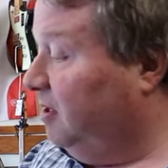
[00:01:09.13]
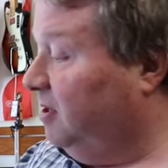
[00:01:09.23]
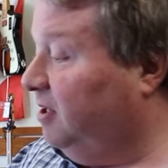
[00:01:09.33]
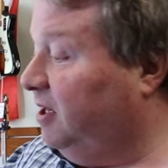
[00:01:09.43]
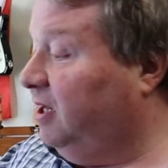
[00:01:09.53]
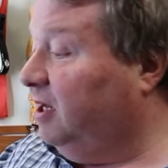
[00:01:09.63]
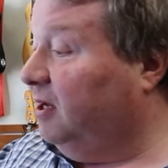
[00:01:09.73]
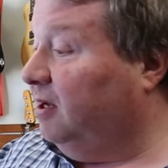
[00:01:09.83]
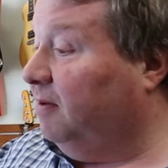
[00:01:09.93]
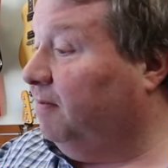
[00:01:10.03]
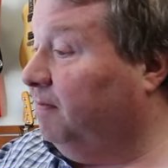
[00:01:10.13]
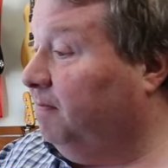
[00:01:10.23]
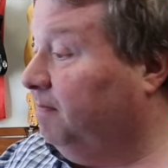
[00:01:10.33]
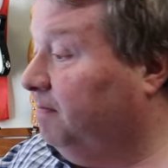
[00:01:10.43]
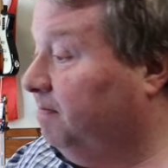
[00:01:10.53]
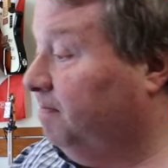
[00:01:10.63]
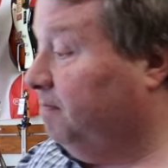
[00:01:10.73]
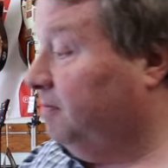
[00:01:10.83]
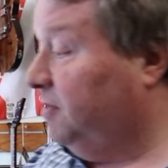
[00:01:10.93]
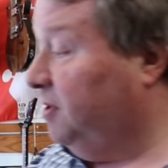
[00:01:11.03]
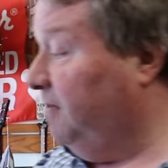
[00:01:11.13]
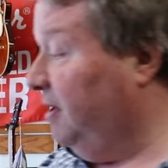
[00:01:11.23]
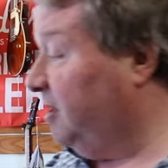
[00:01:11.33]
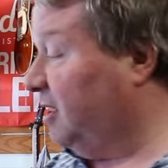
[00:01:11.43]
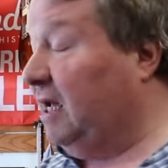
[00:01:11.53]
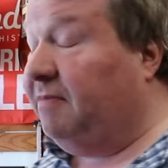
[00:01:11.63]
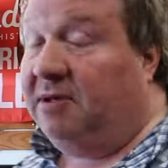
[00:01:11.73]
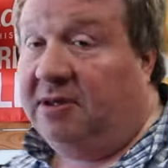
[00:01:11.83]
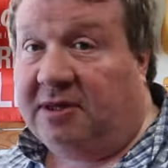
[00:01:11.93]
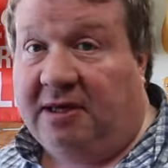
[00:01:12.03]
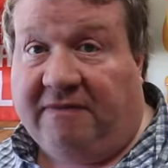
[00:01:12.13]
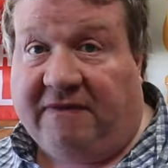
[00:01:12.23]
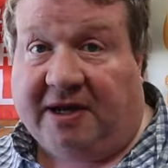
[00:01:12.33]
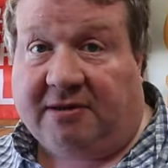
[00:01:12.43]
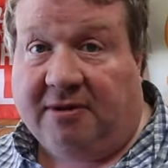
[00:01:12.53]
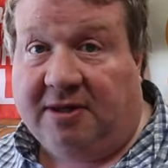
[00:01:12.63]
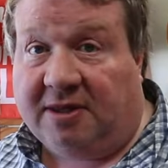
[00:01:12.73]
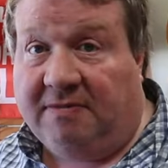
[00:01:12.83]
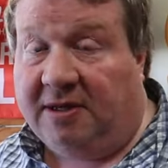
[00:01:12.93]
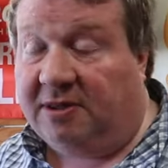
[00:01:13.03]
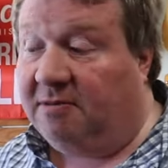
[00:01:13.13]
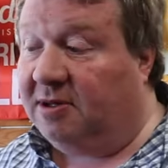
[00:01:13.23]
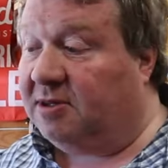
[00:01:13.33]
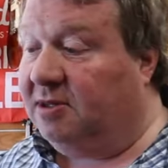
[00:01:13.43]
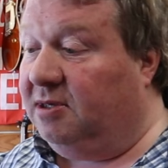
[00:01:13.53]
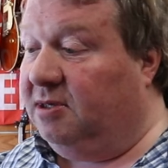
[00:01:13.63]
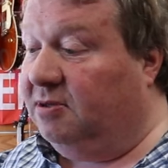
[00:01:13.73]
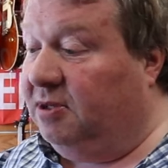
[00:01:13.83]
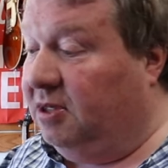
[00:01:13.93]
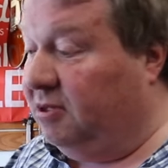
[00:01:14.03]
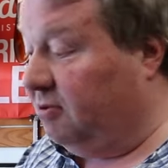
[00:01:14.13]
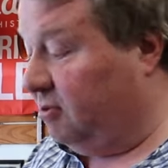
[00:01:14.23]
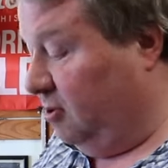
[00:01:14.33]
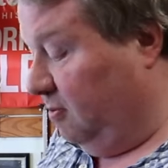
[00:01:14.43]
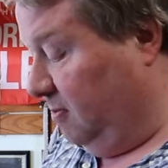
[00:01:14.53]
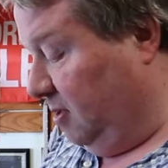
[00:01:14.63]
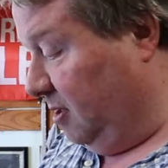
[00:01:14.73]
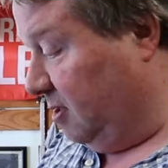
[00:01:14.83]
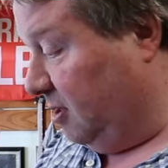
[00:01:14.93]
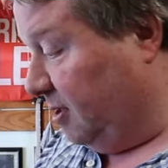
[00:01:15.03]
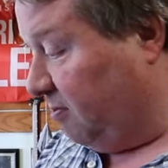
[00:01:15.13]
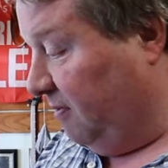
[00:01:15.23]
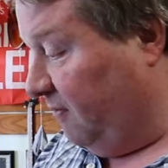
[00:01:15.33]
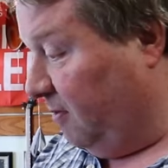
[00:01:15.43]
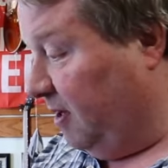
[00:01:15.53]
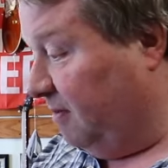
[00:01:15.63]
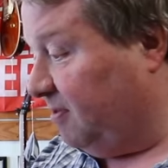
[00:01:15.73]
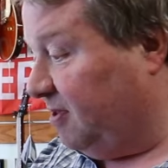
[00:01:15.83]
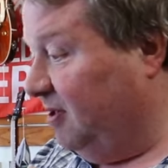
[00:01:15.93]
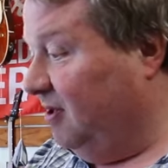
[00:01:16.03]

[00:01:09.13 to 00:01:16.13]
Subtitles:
They make the cabinet in the same factory as they make the rest of the the other Deluxe Reverb amps.